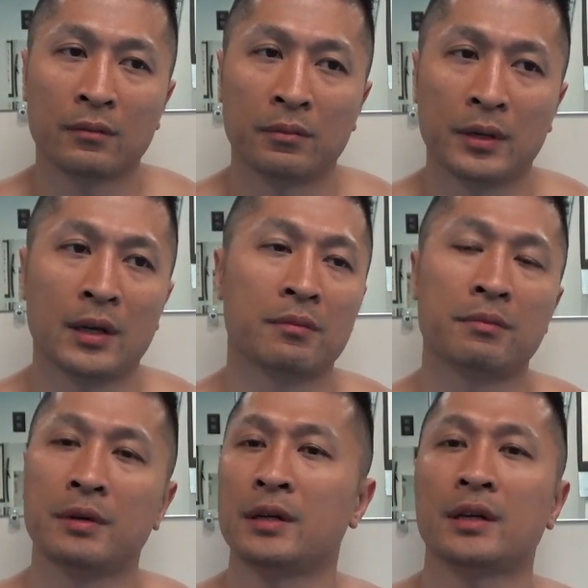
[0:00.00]
But
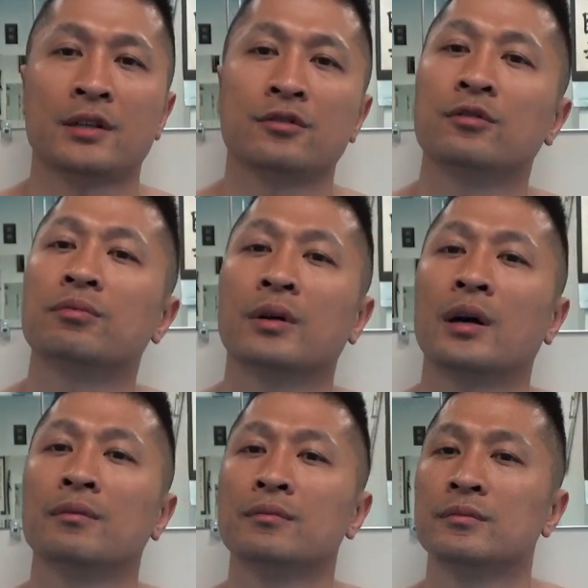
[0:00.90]
MMA has no
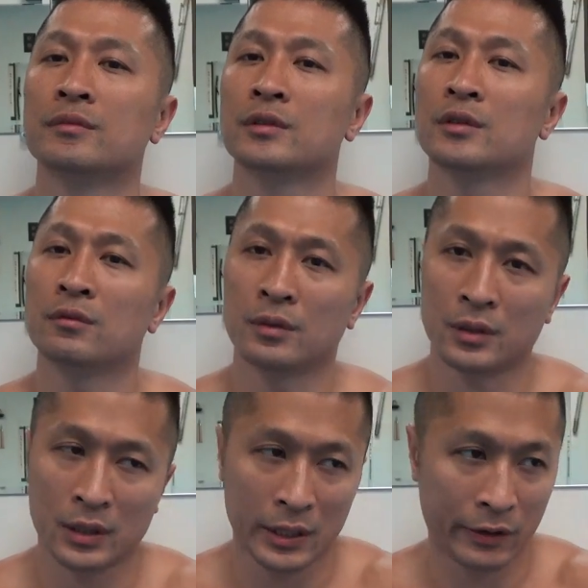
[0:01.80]
problem with
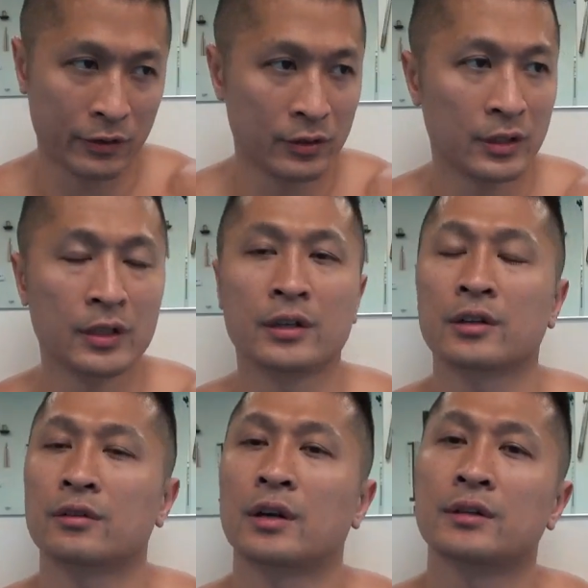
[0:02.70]
allowing you to hit
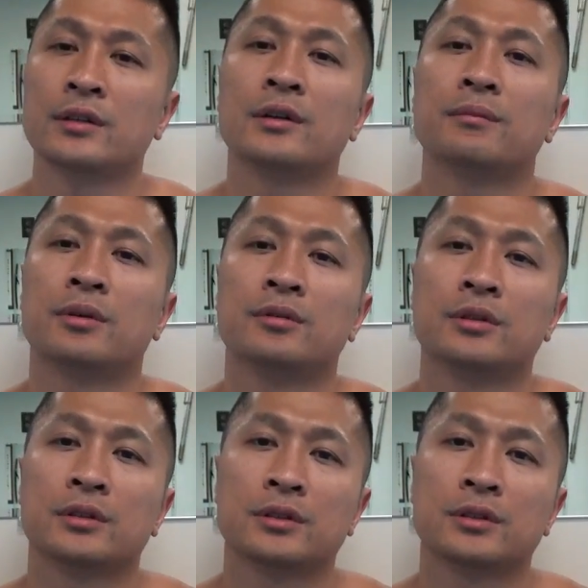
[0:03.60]
a grounded opponent.